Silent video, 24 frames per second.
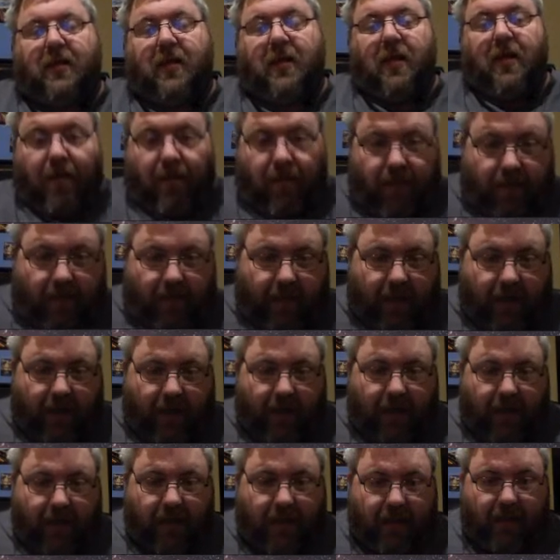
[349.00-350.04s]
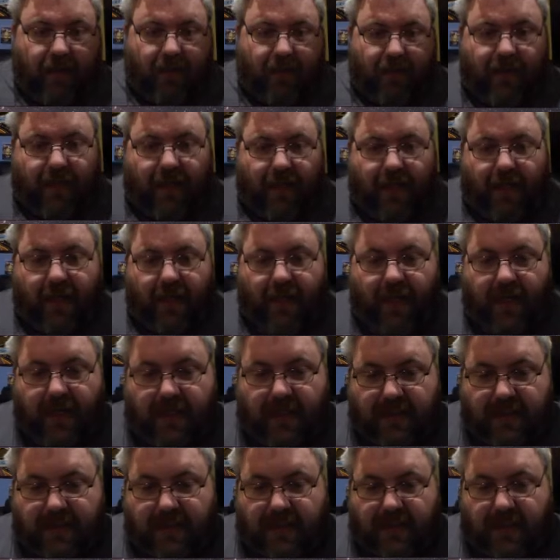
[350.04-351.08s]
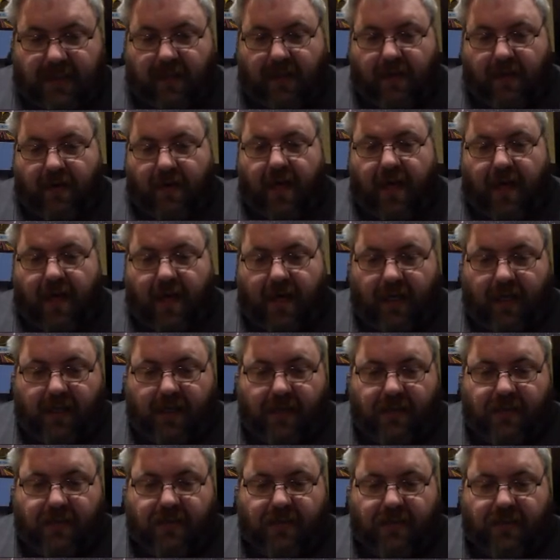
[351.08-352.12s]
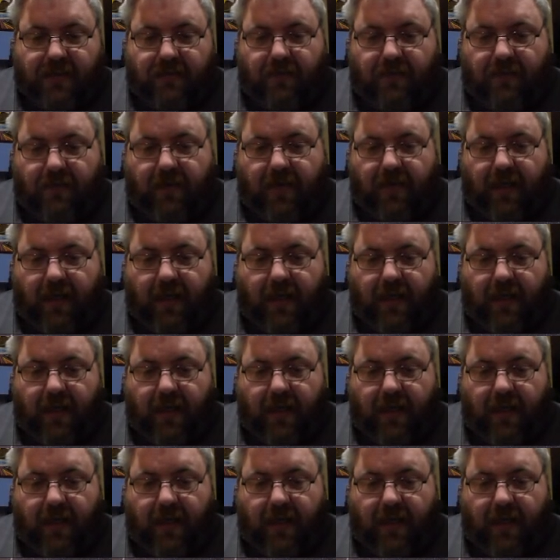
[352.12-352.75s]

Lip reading: What we're going to do is go ahead and destroy